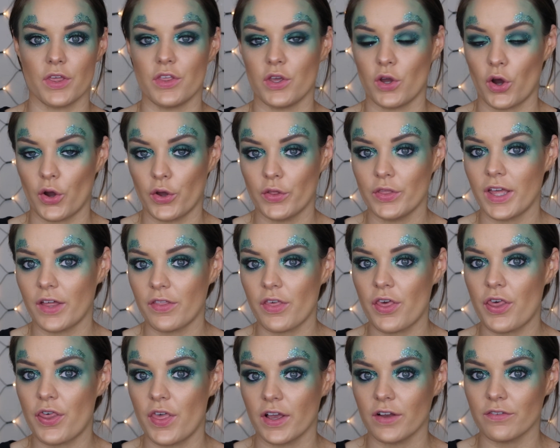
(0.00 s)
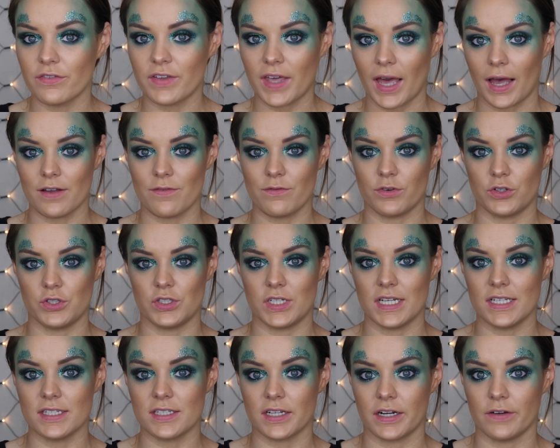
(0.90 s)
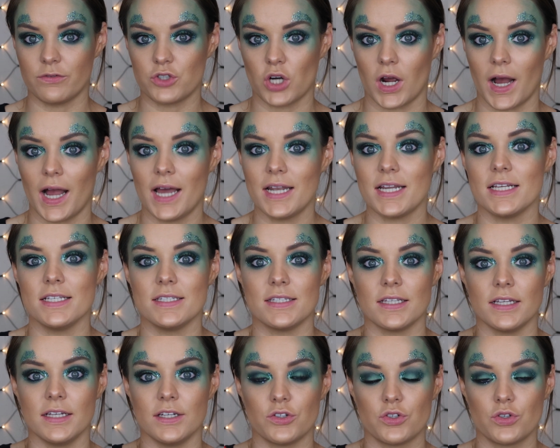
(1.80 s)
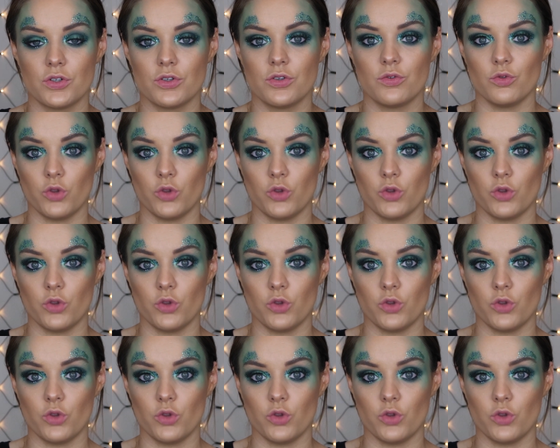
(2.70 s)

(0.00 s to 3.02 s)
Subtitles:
The only other thing of Kat Von D's that I've tried is the